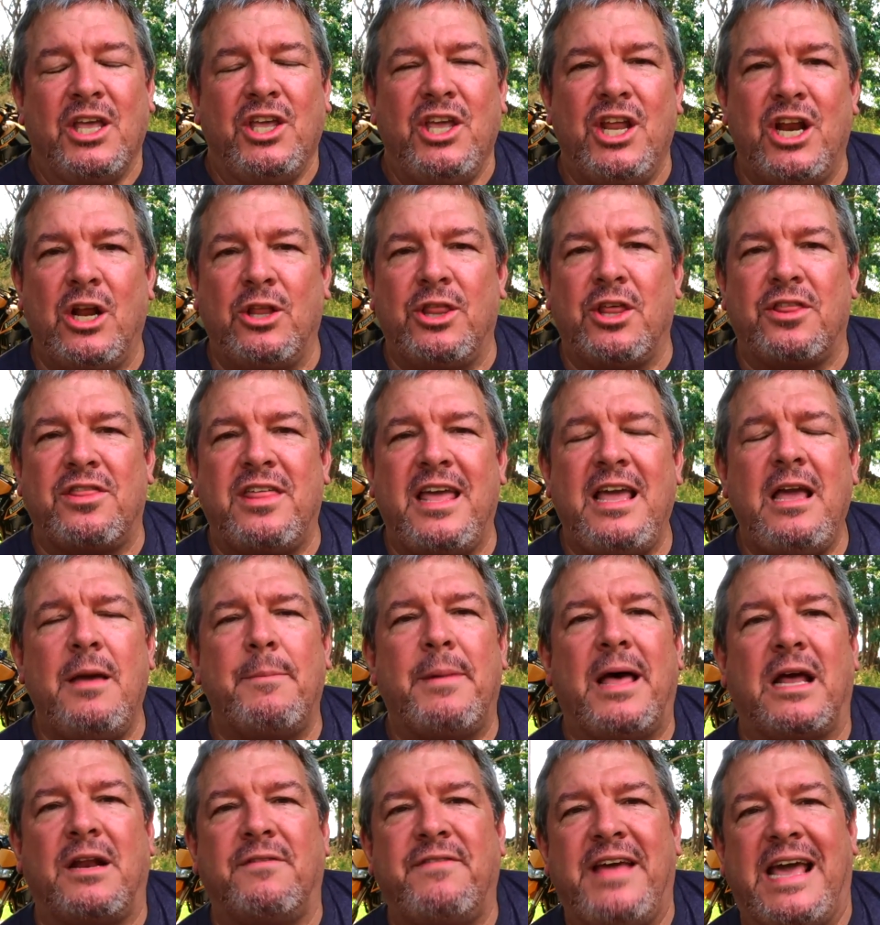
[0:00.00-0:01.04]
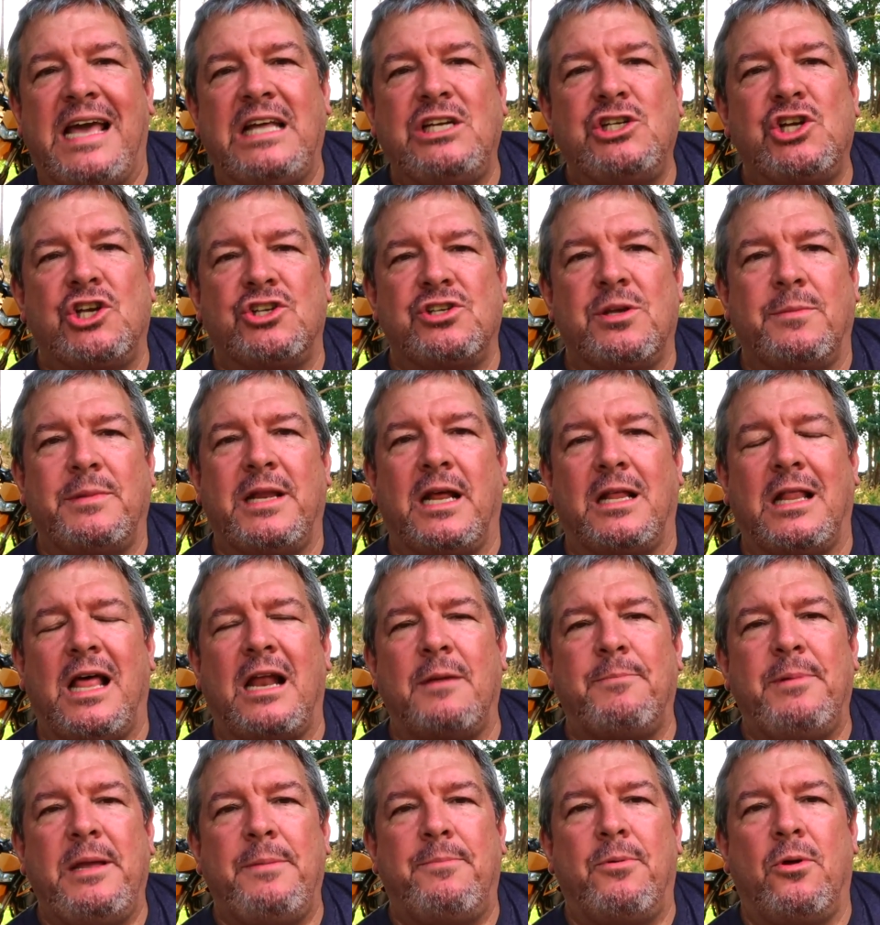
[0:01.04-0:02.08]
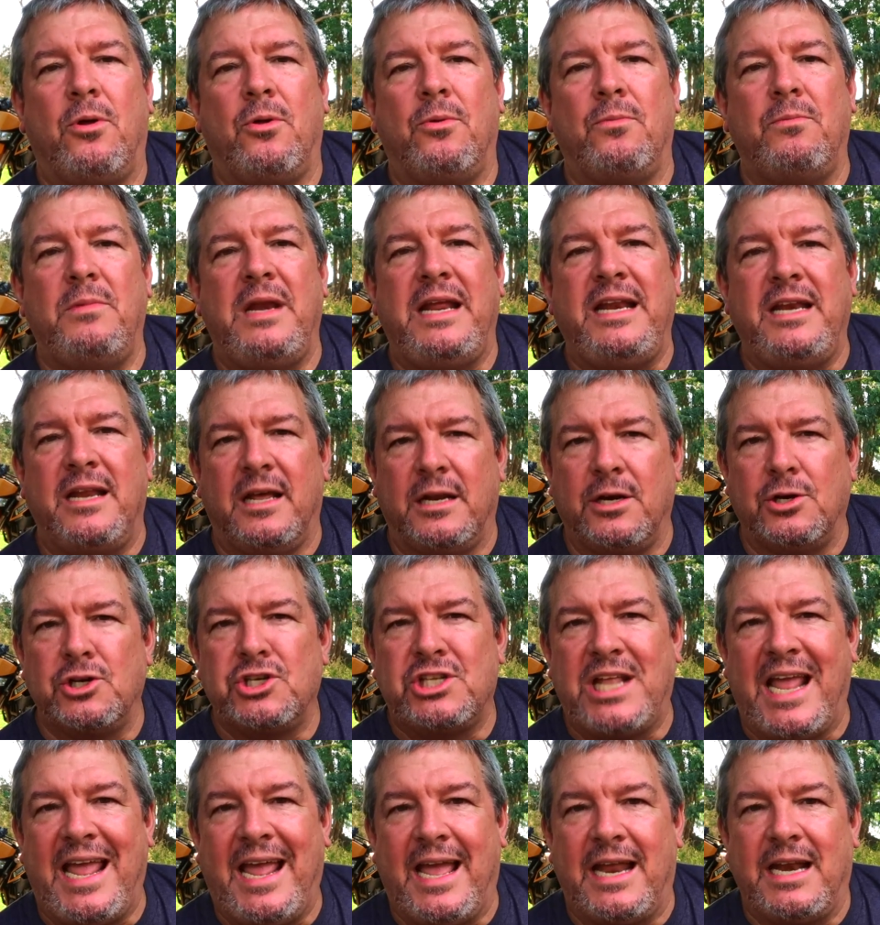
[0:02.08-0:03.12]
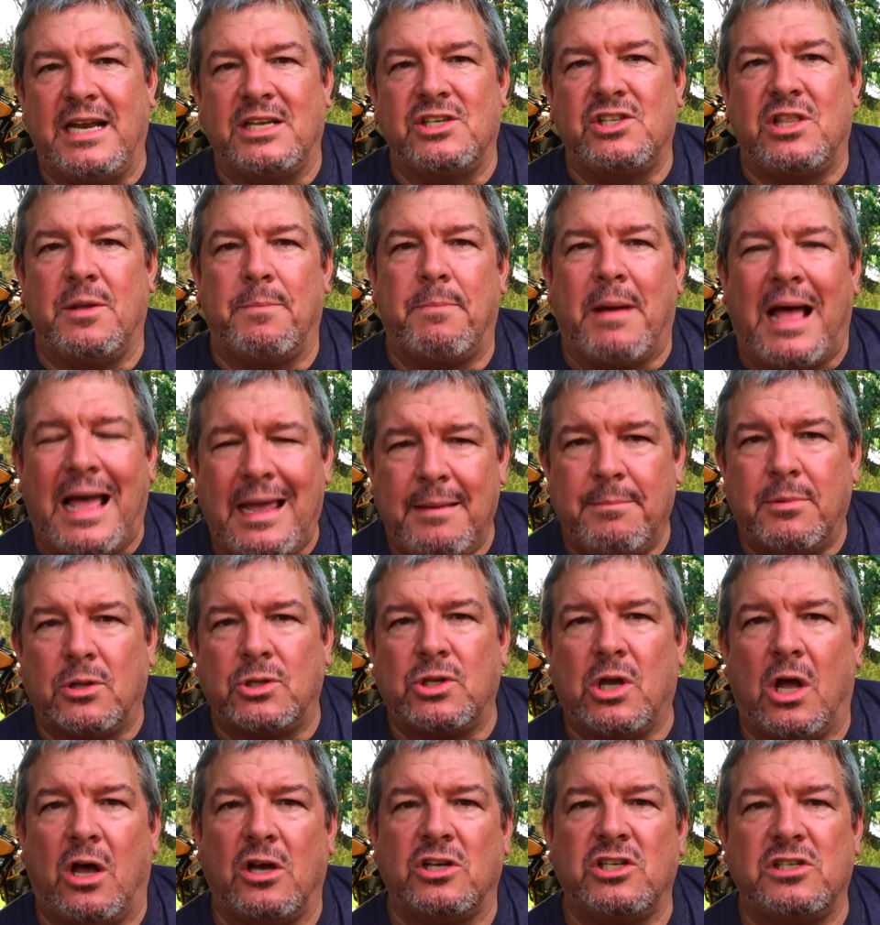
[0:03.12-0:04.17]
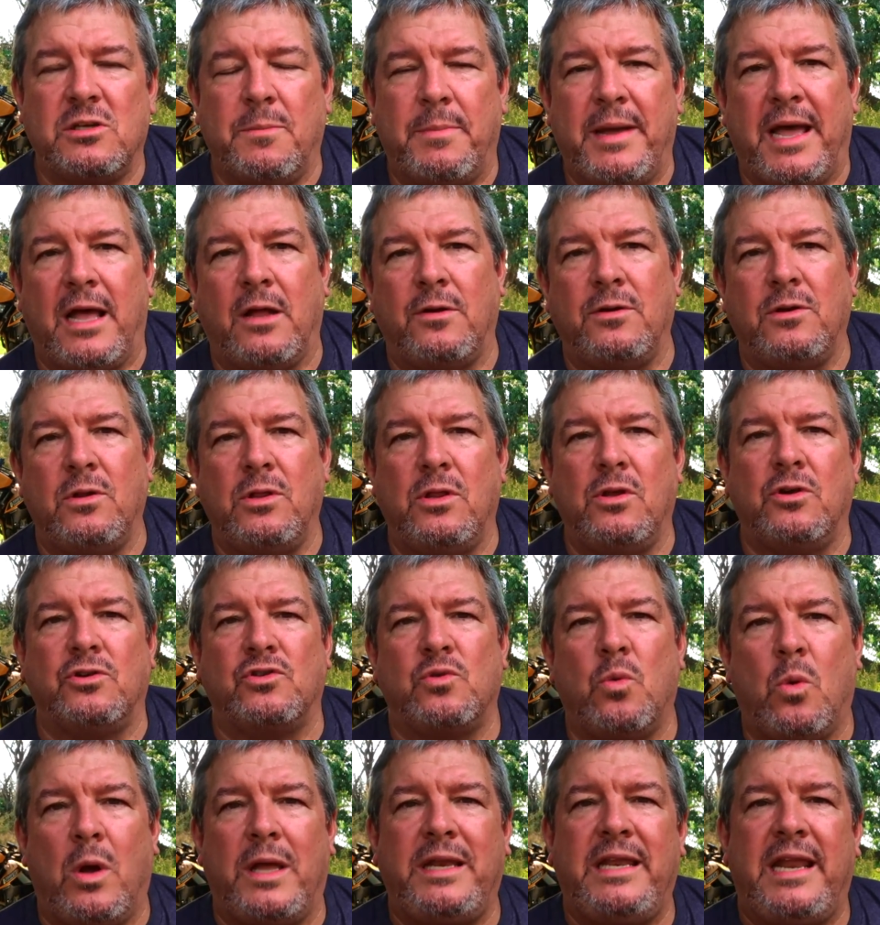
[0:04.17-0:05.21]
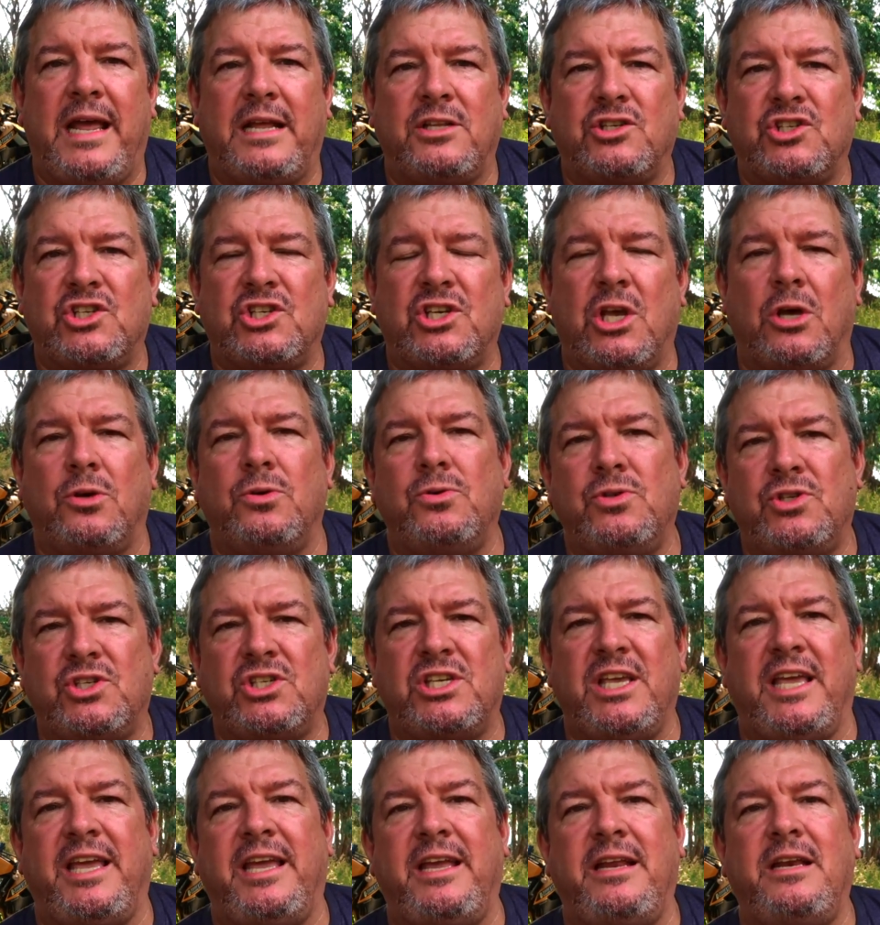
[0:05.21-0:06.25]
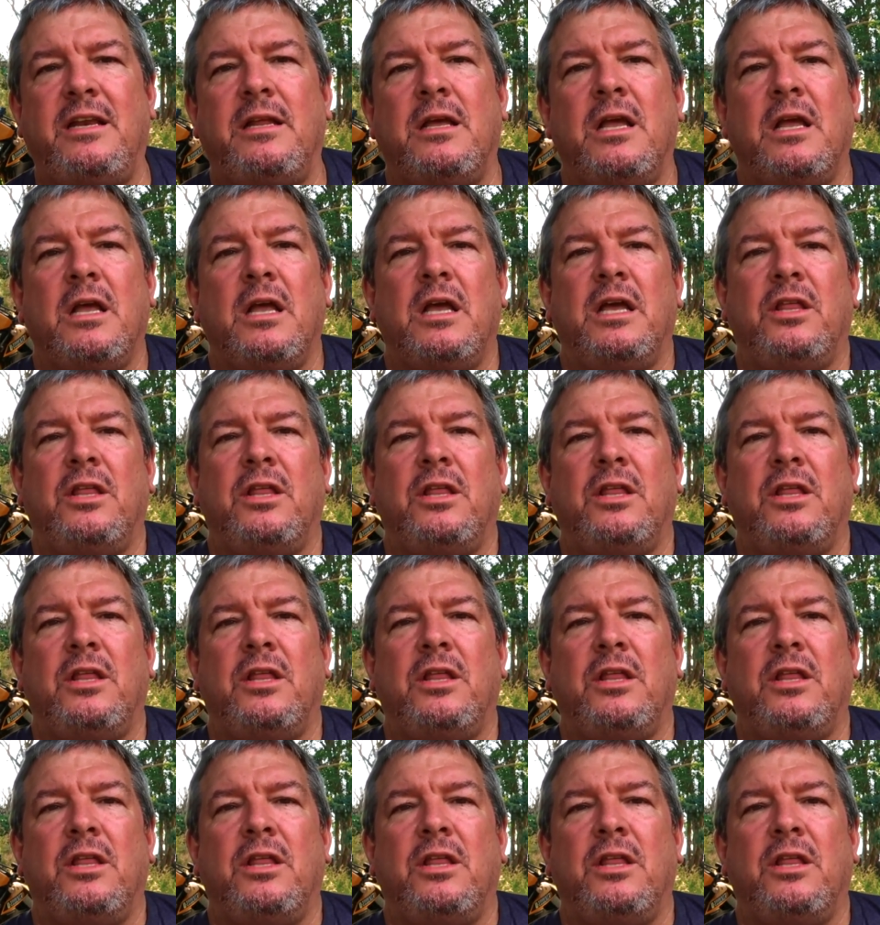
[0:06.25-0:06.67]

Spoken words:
The thing about evangelism that a lot of people need to understand is the Bible talks about there's one that sows seed,